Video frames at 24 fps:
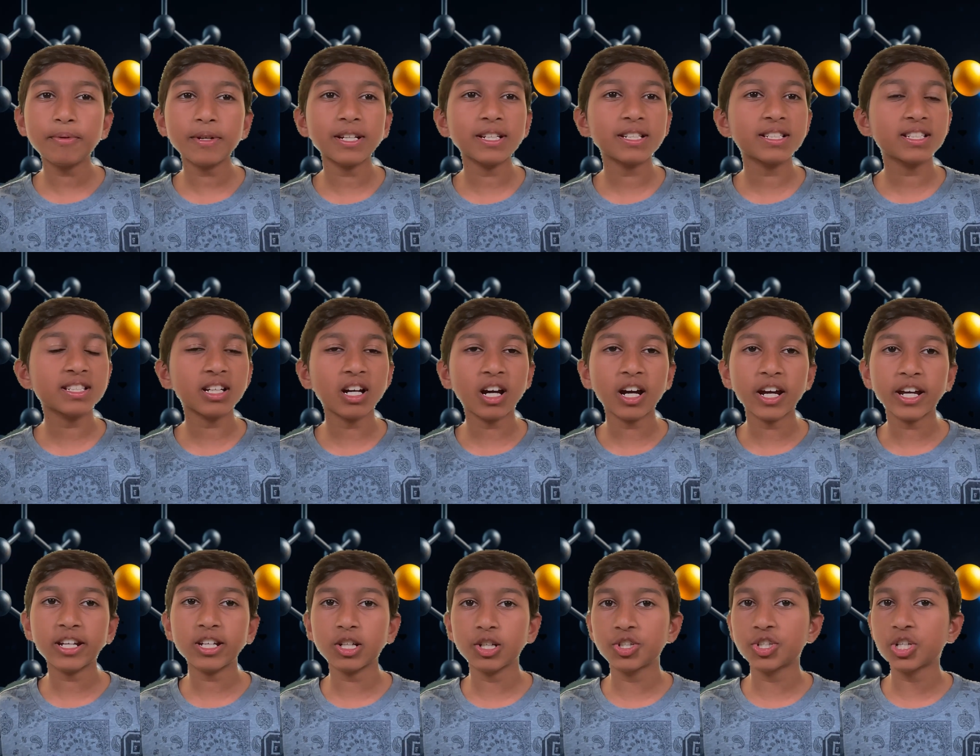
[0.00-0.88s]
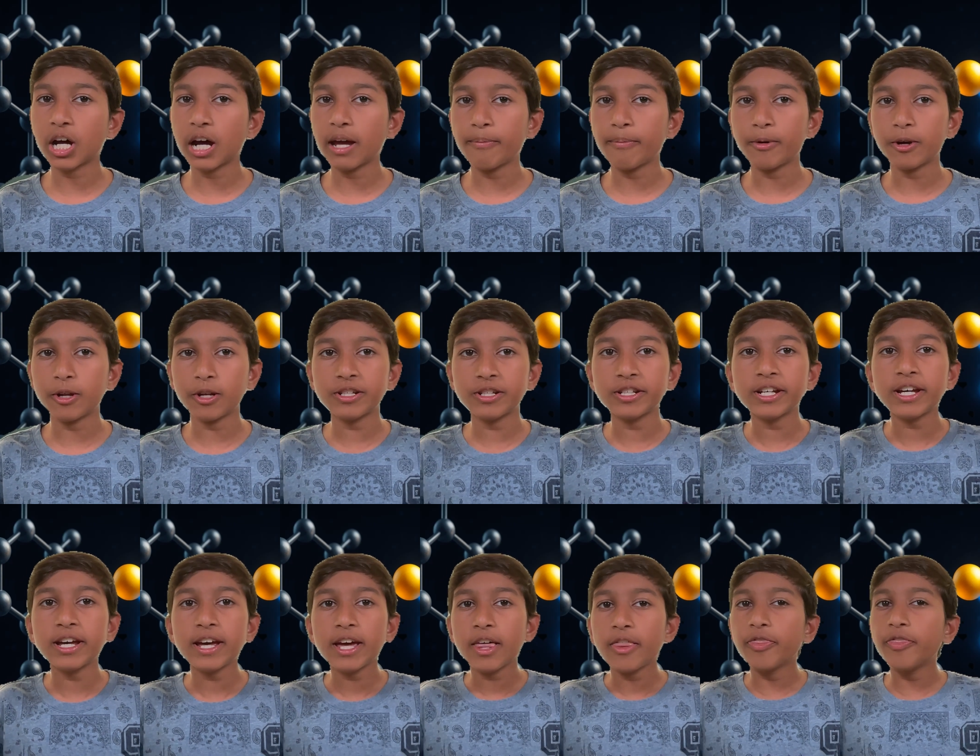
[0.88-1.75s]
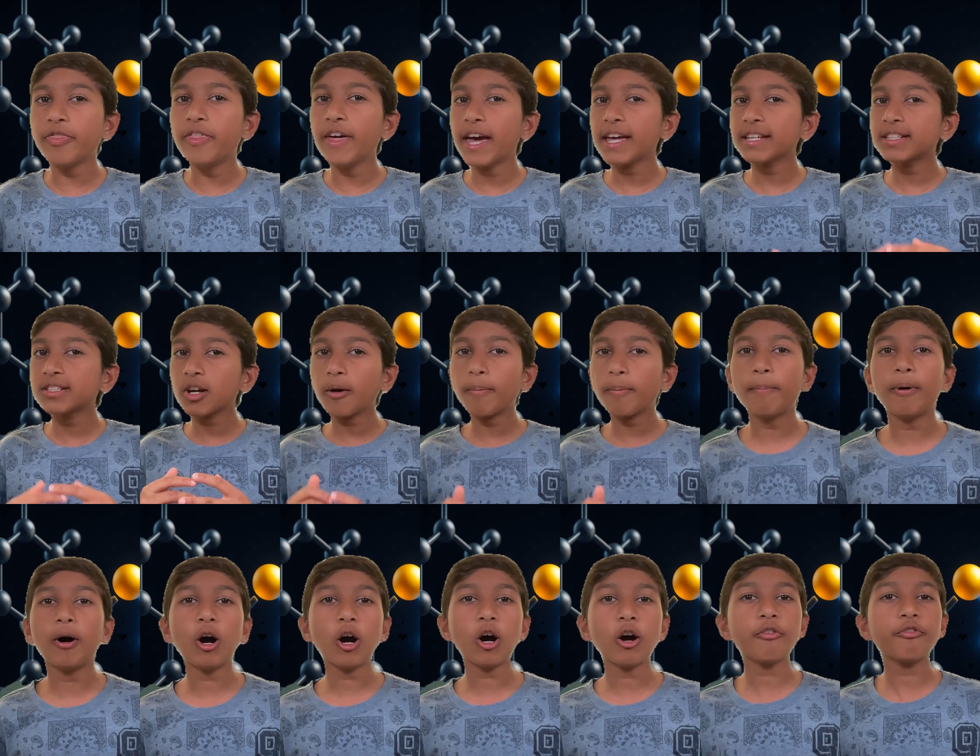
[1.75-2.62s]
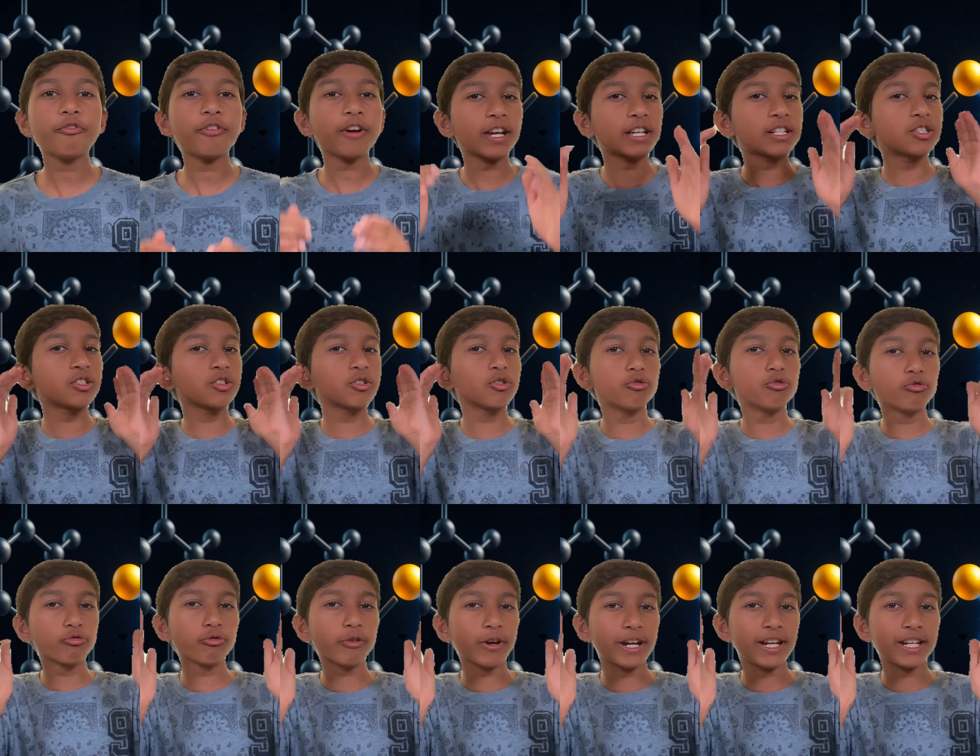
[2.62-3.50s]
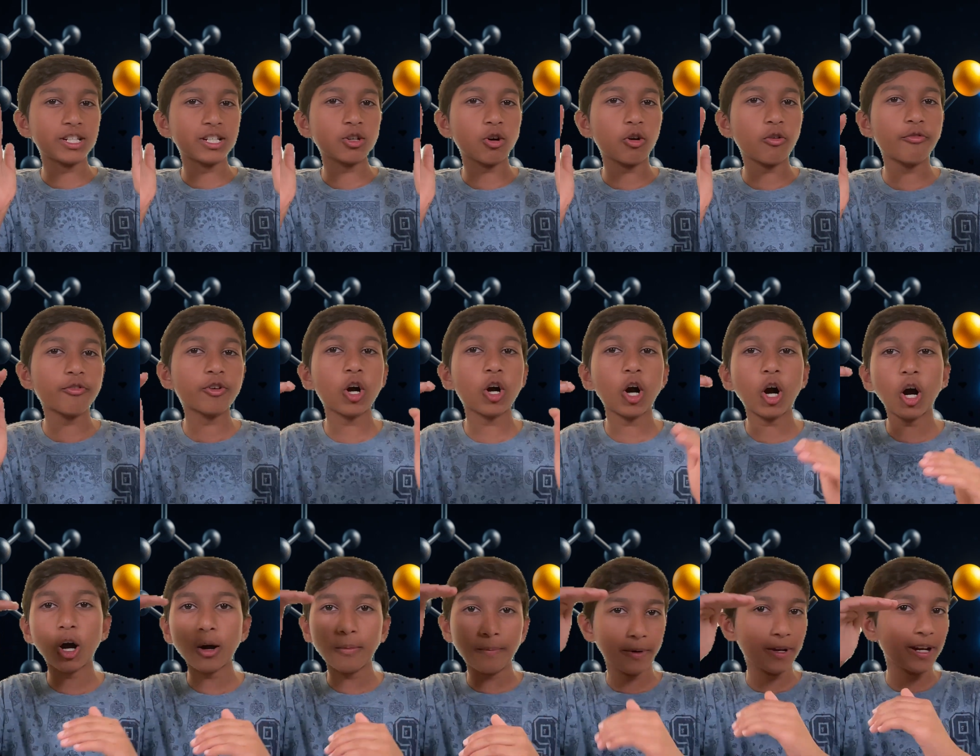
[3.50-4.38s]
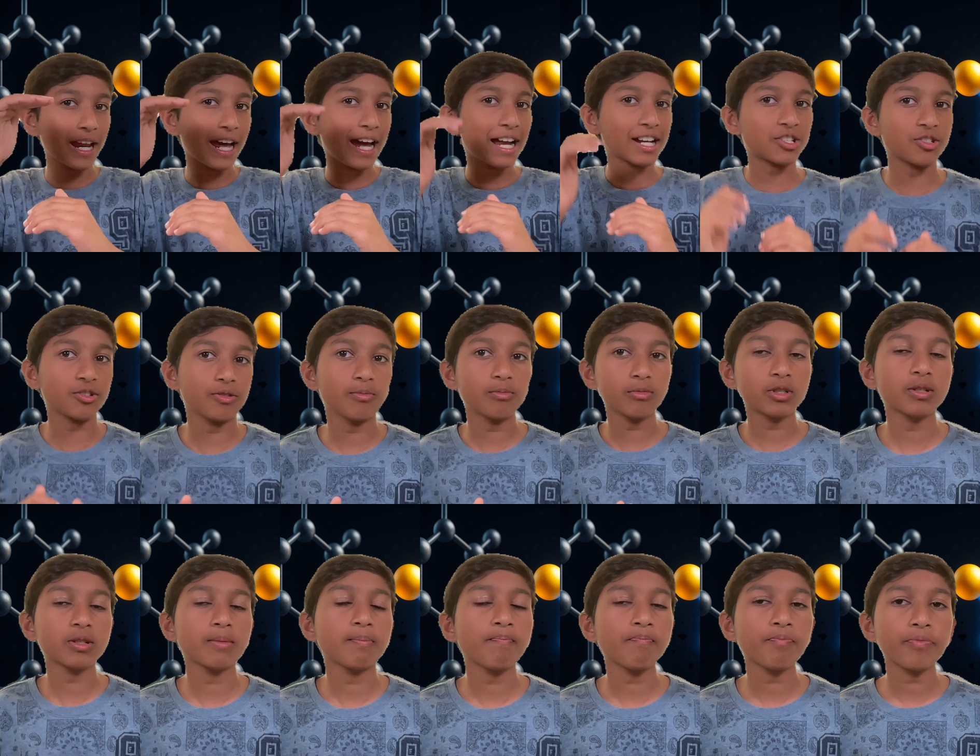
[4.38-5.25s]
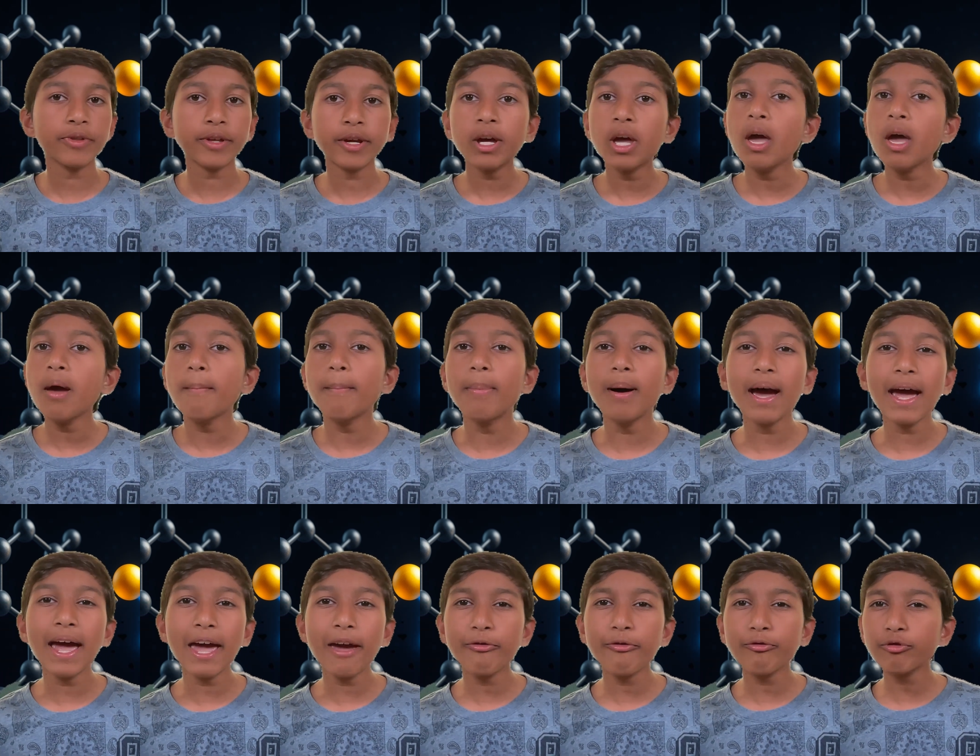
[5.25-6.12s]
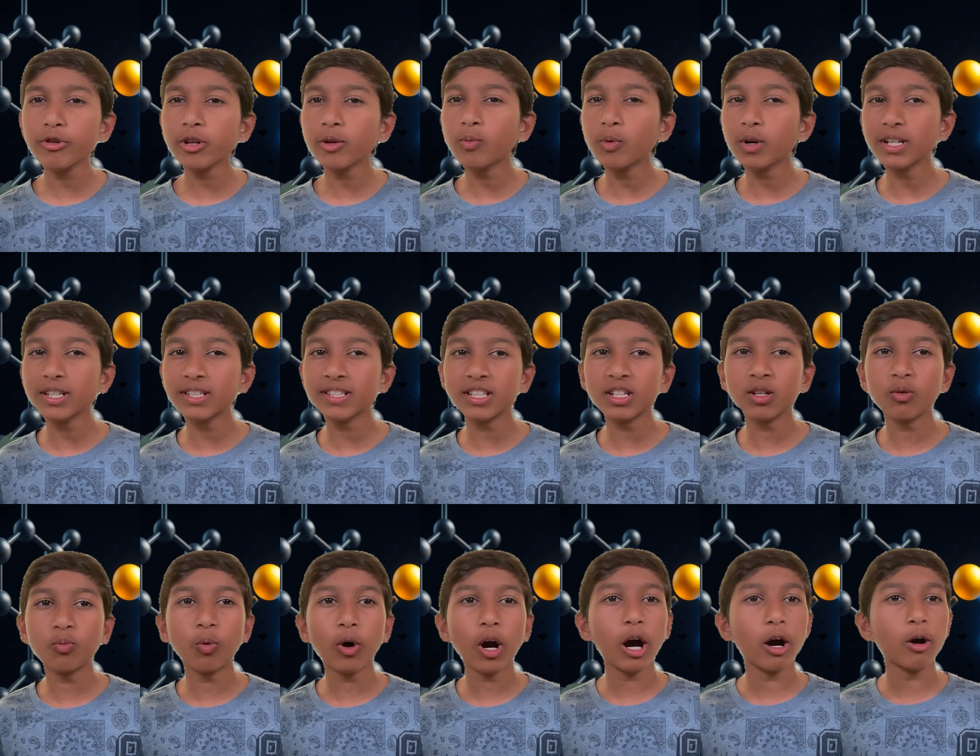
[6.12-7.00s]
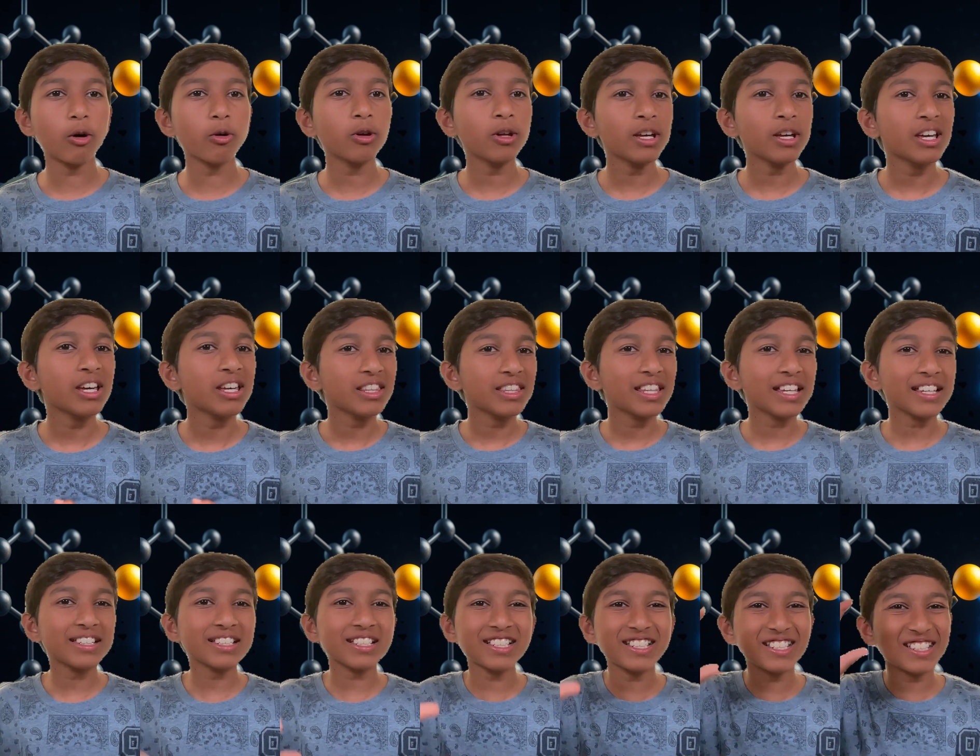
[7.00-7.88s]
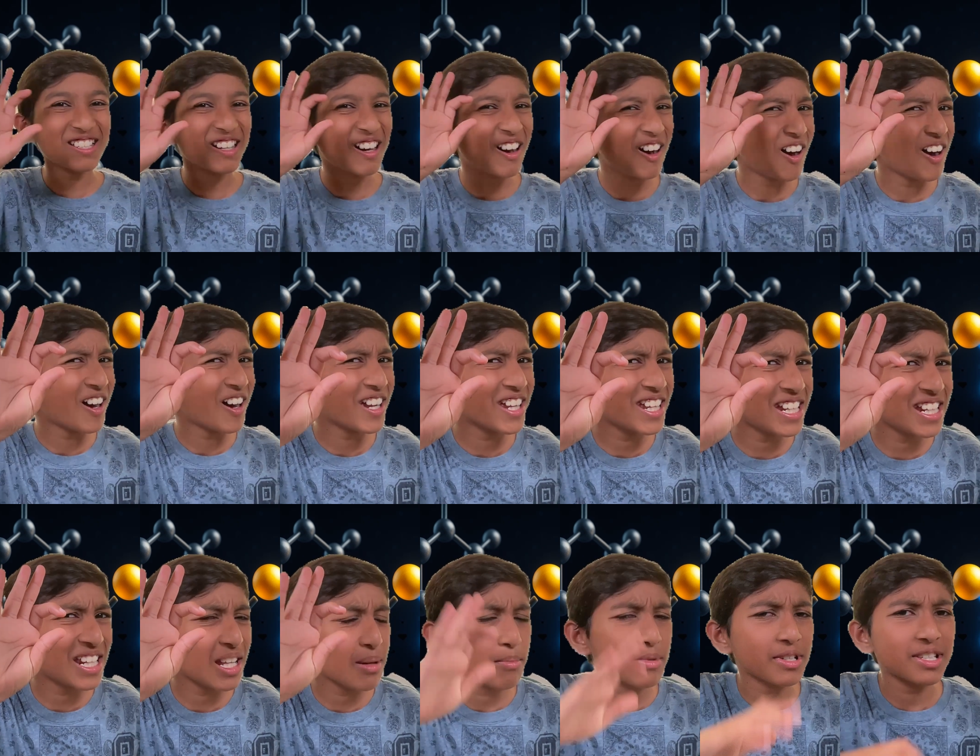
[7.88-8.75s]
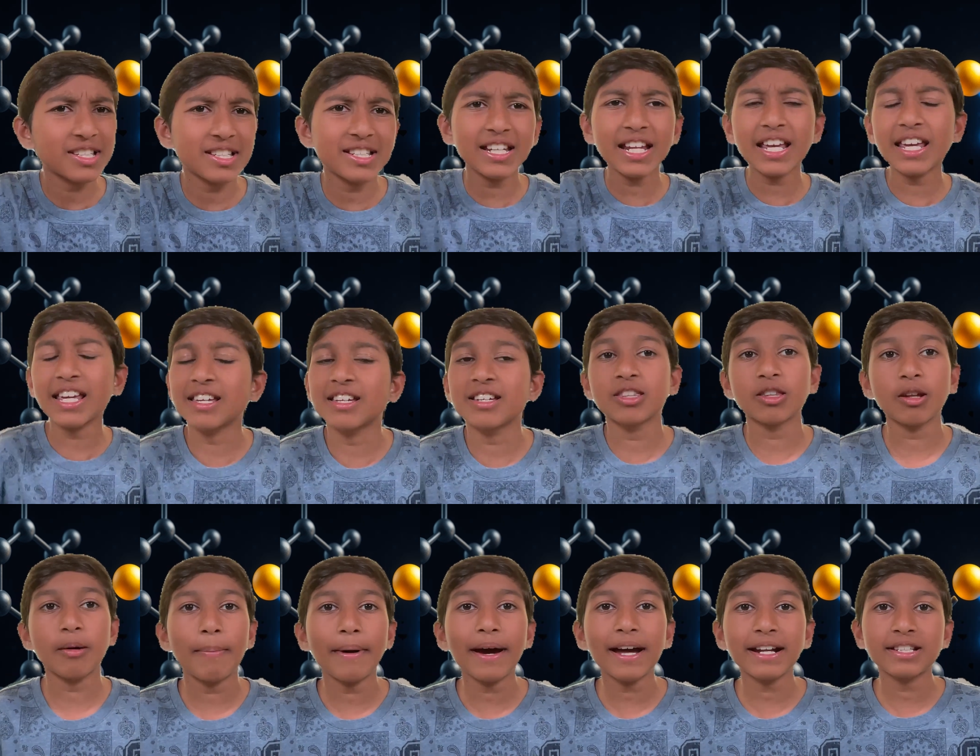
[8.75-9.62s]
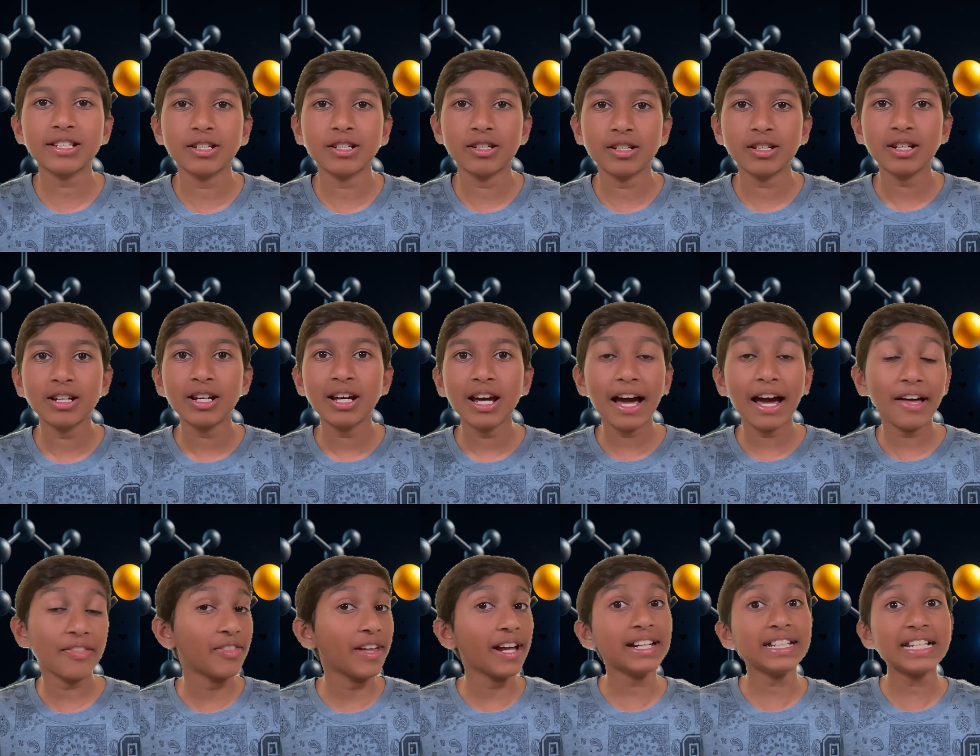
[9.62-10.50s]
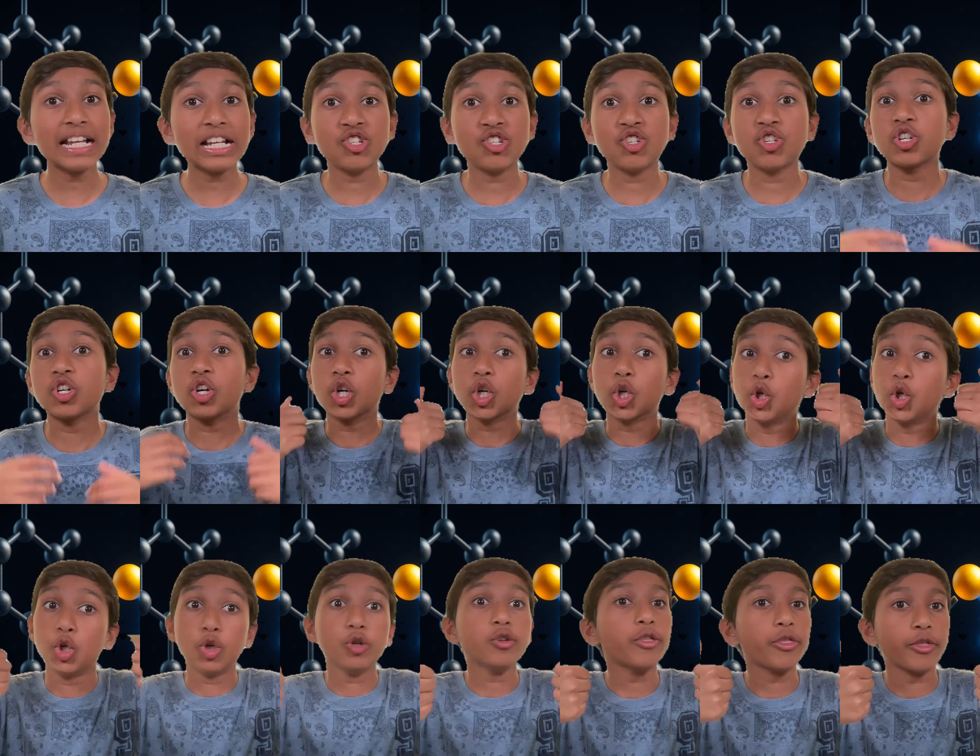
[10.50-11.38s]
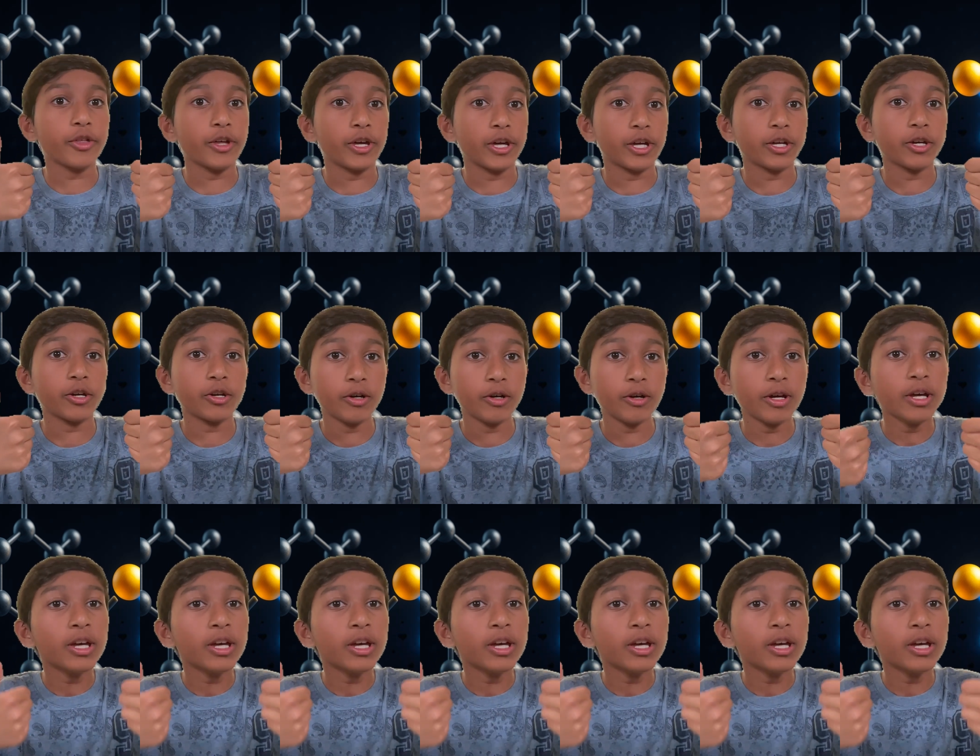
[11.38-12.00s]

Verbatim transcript: Inside a diamond, there's a perfect grid of carbon atoms. But every once in a while, there's a tiny mistake in the pattern, and that's actually a good thing.